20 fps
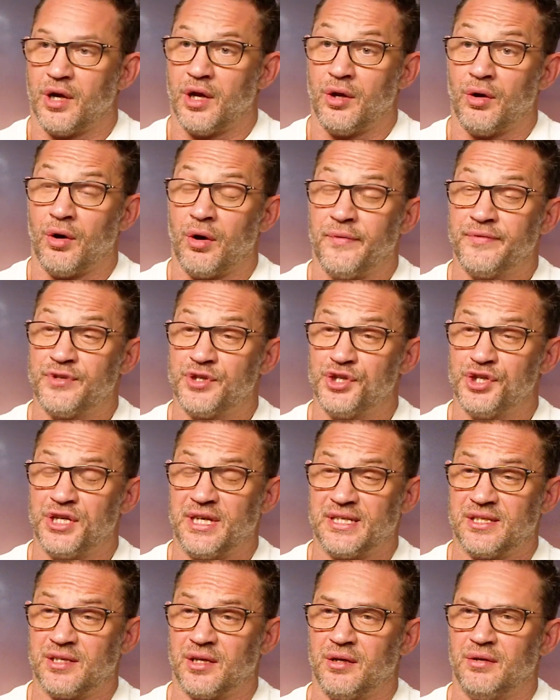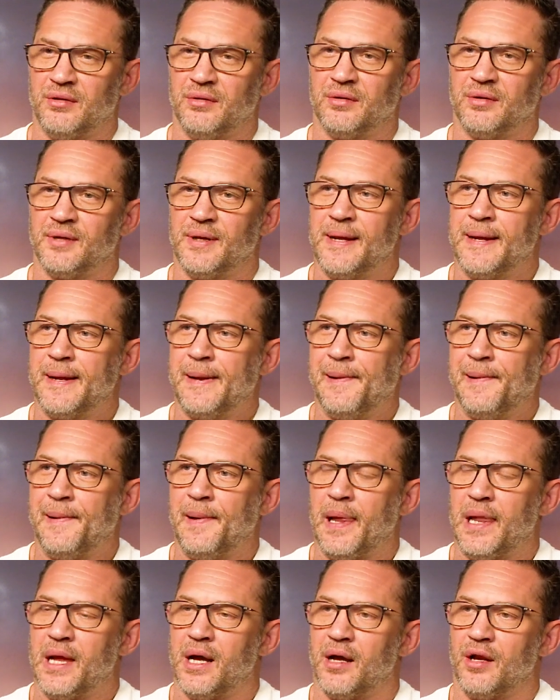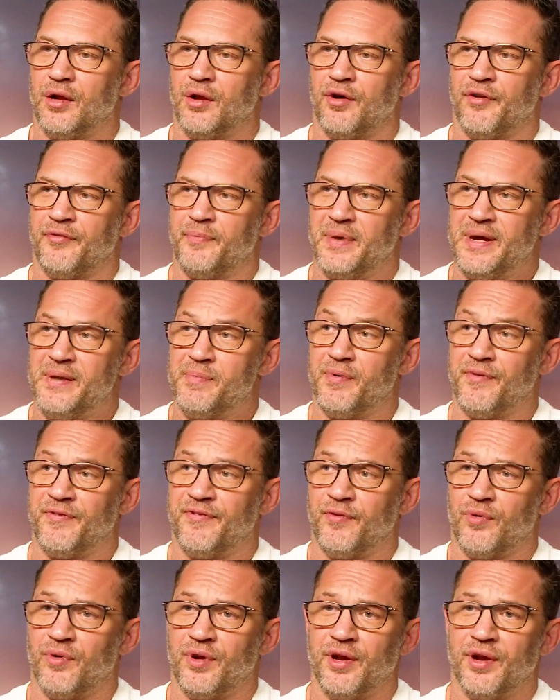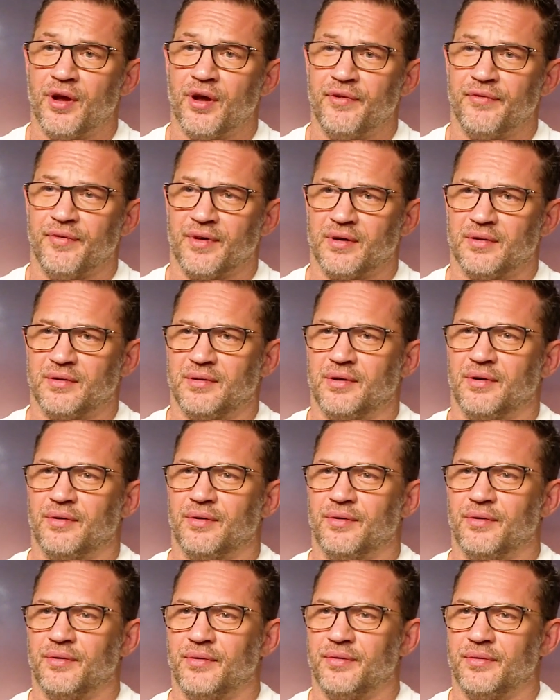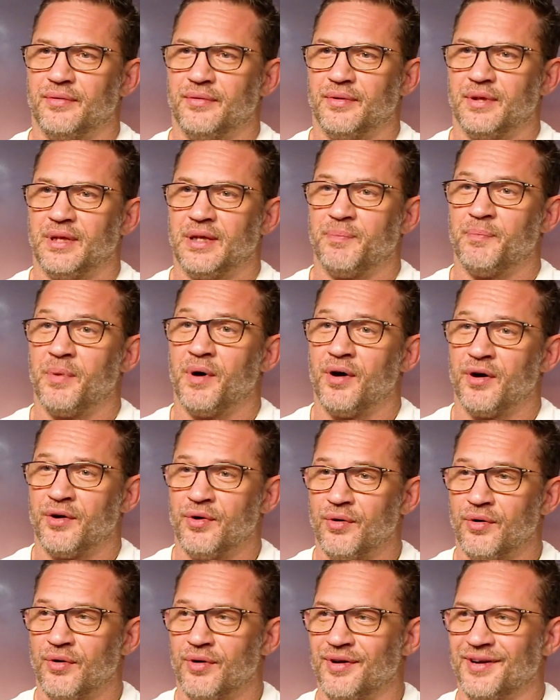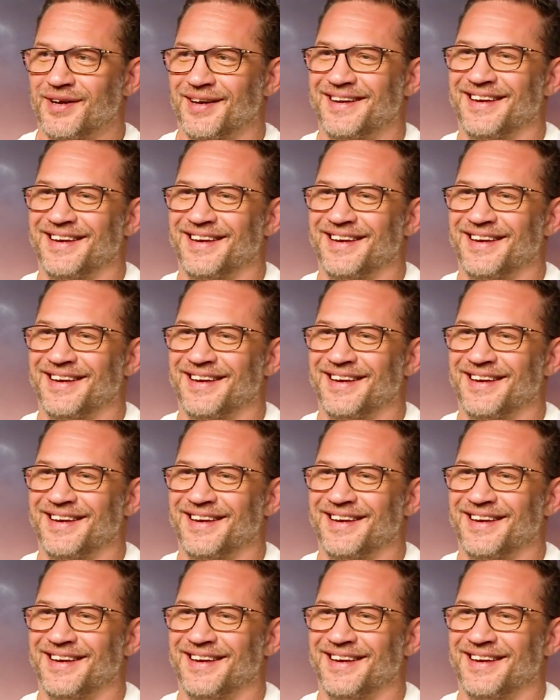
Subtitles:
A lot of jiu-jitsu, a lot of people falling over, or parkour.